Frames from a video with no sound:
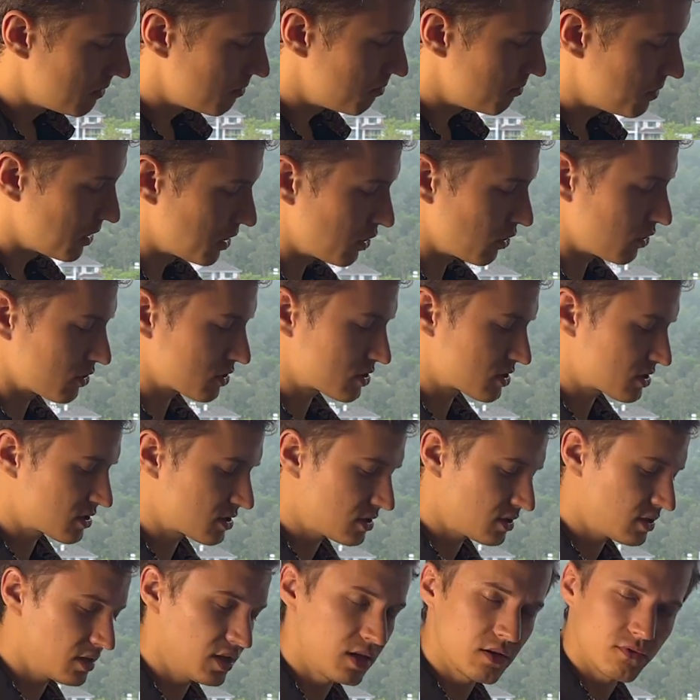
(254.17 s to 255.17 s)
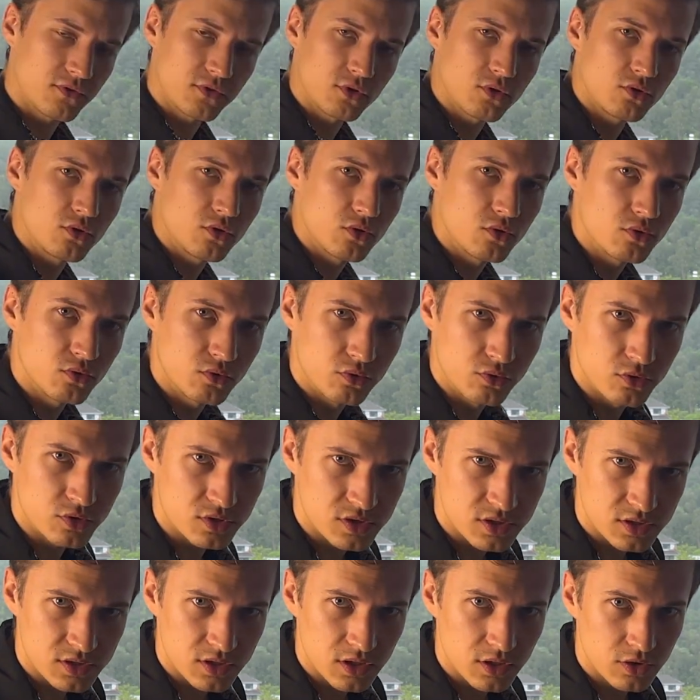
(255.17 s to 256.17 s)
Because if you
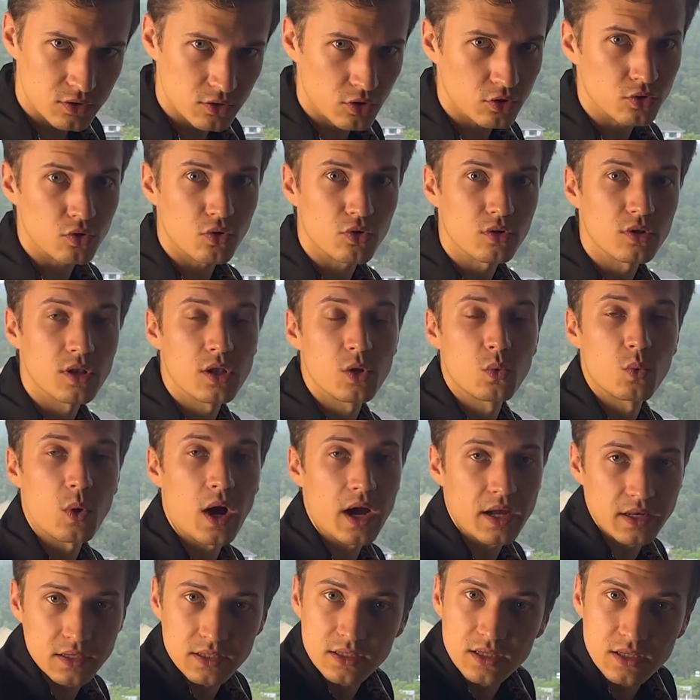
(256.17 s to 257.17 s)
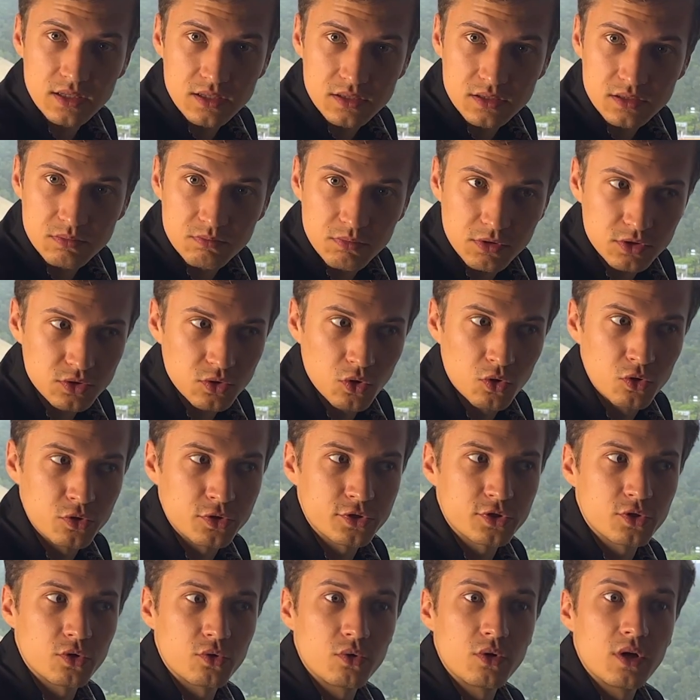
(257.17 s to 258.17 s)
use not only white keys, but
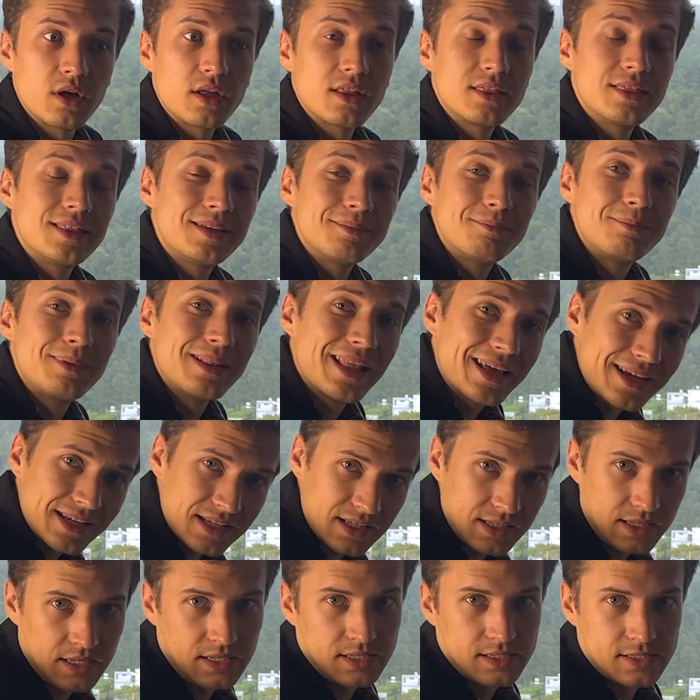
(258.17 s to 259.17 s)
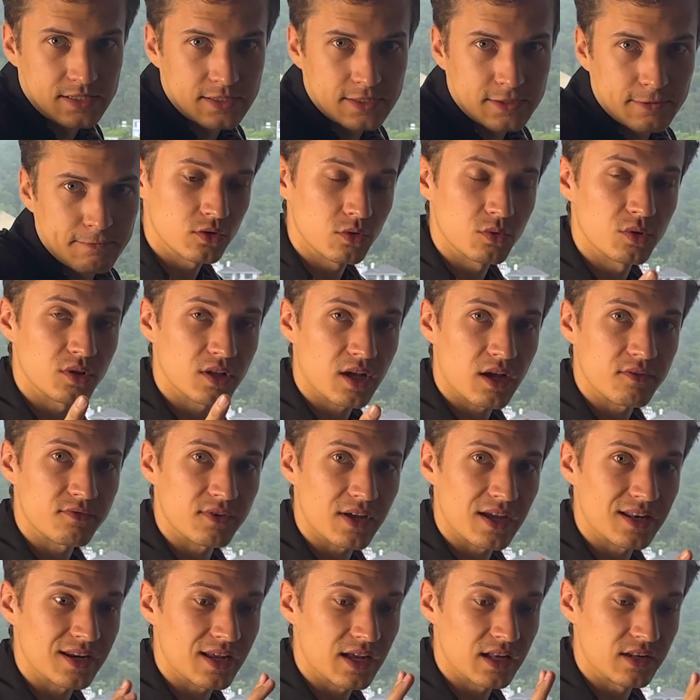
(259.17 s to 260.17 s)
also the black keys, you will have
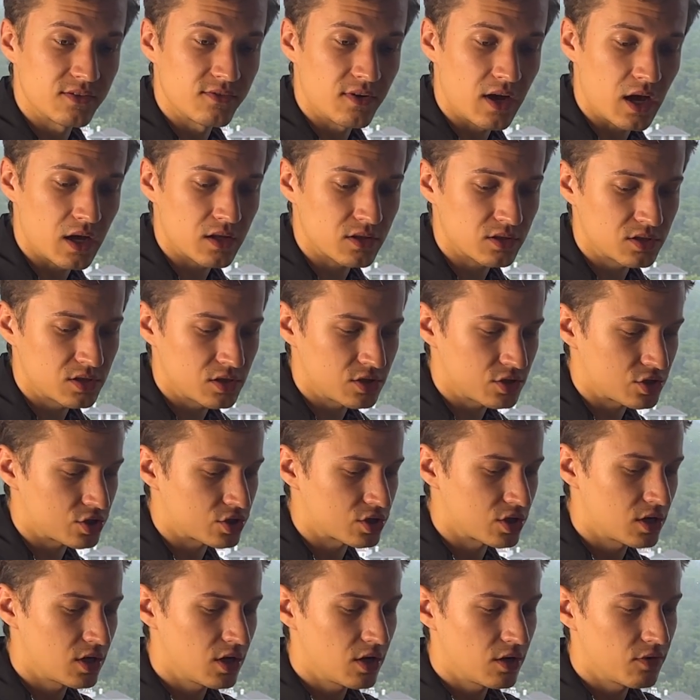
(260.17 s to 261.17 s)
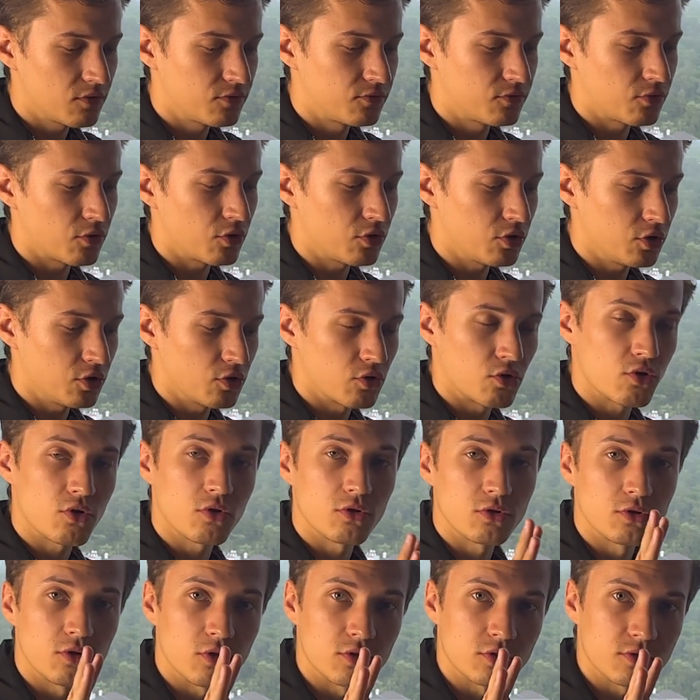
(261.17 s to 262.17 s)
an advantage for your
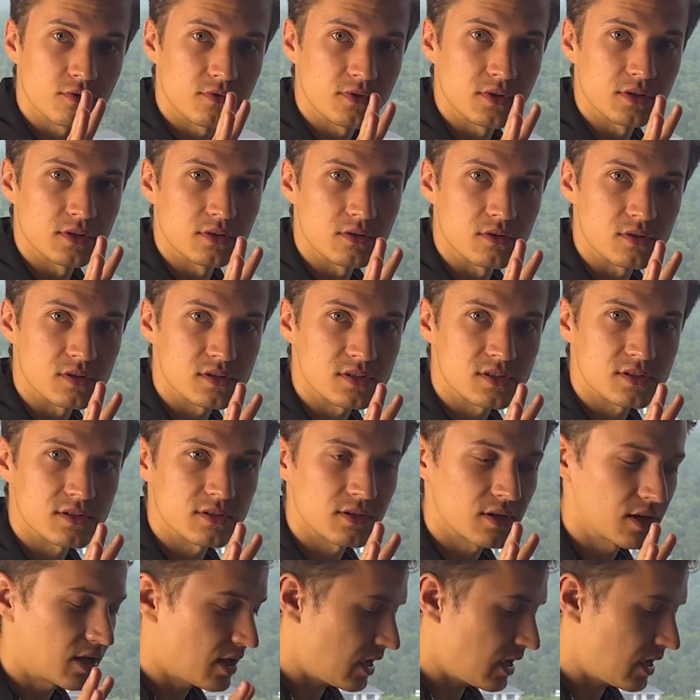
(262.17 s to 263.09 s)
long fingers.